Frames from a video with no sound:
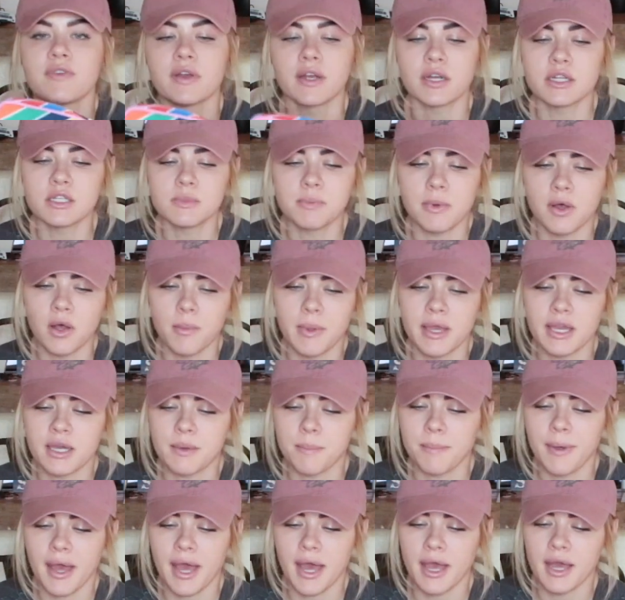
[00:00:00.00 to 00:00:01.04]
very small
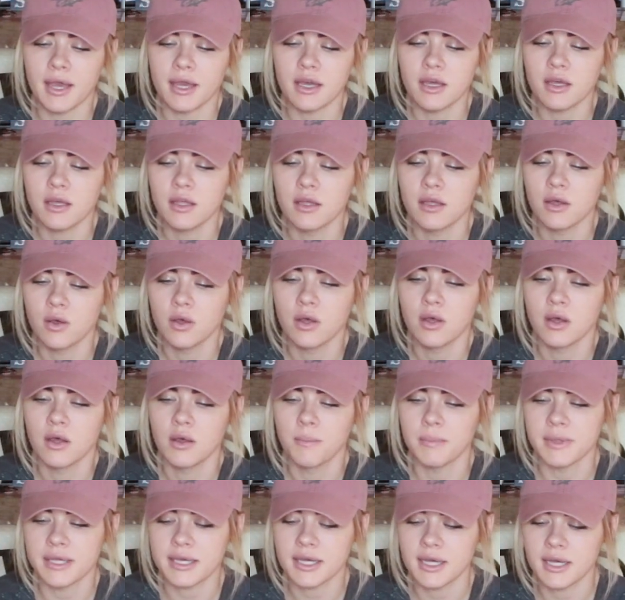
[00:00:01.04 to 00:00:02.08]
makeup bag
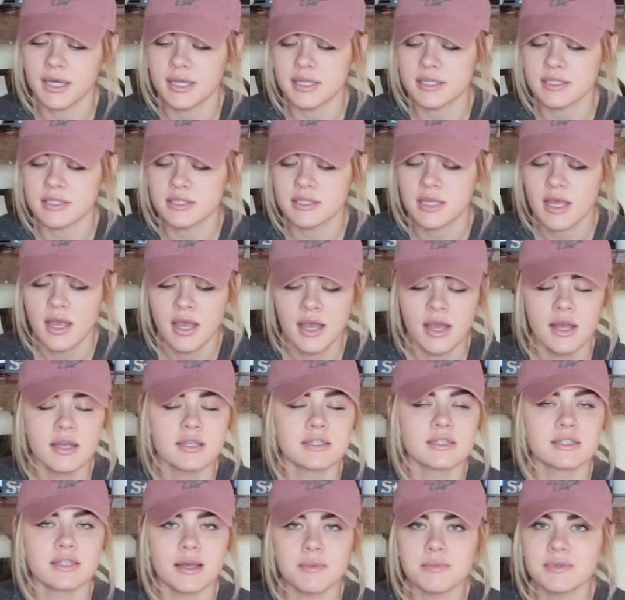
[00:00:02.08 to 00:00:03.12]
because
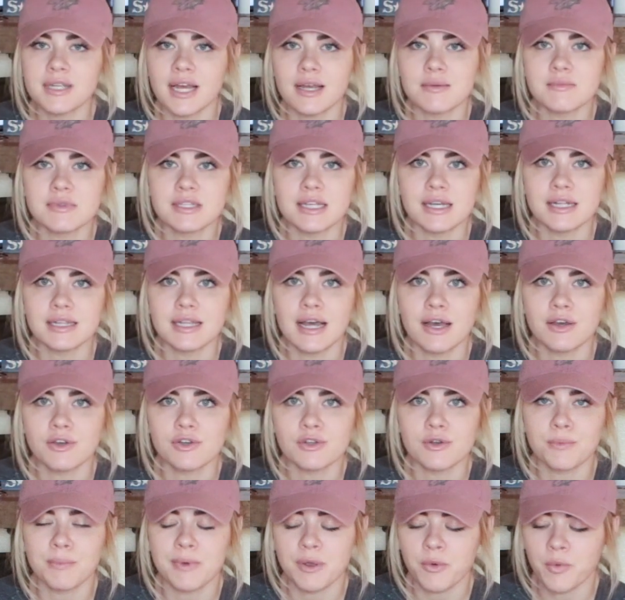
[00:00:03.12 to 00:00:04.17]
sometimes they allow you
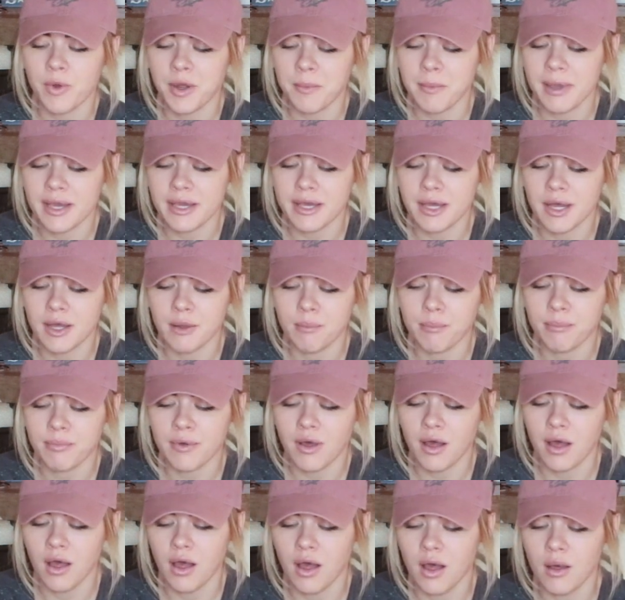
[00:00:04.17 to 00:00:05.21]
to wear makeup
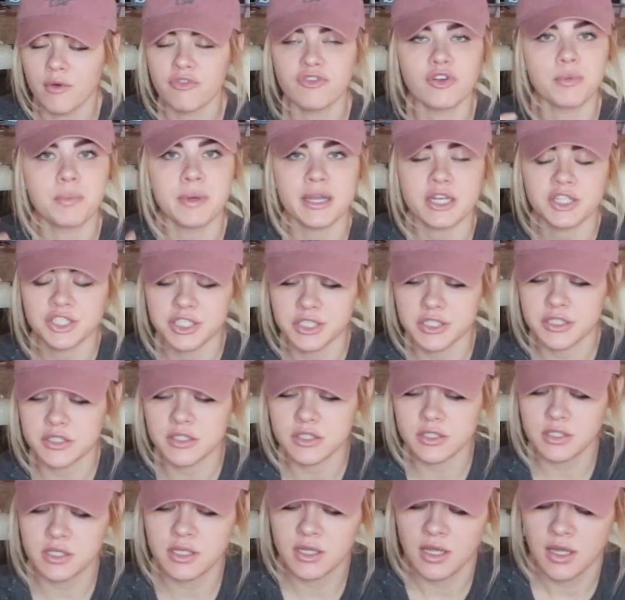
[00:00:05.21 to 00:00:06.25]
for
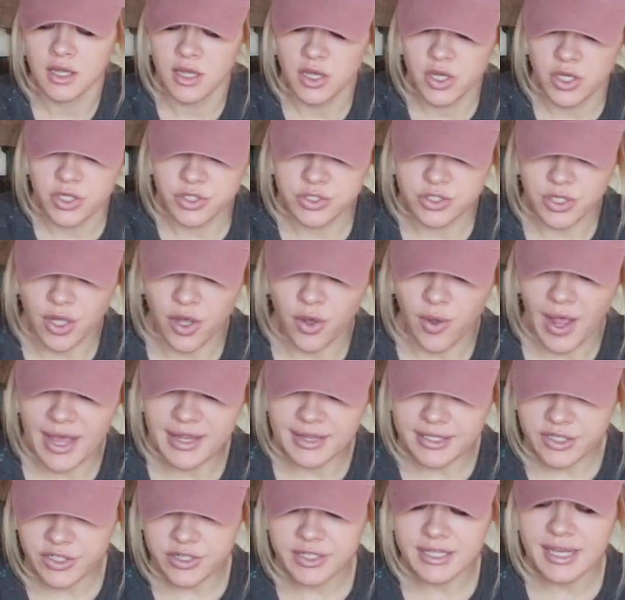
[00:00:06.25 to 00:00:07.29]
pictures. So I
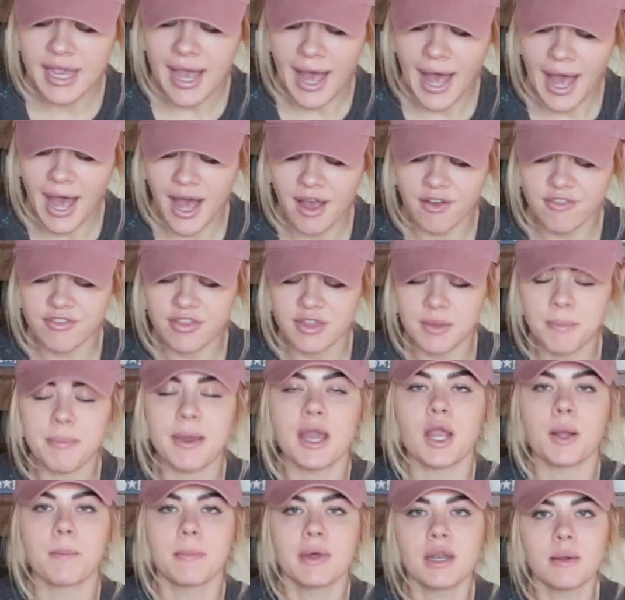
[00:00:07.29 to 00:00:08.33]
literally have the
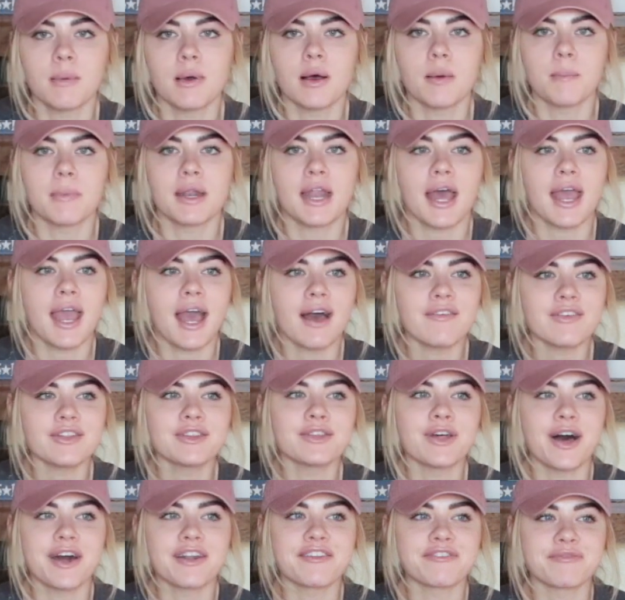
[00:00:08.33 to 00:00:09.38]
bare minimum, and I have a
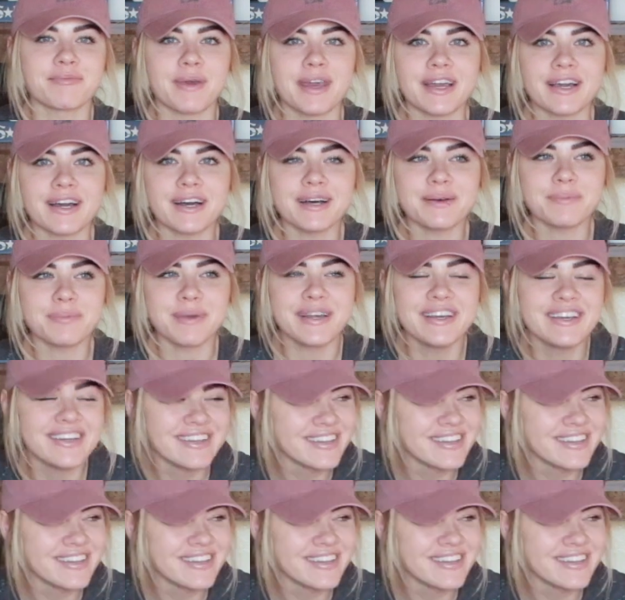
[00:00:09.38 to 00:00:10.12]
lot of makeup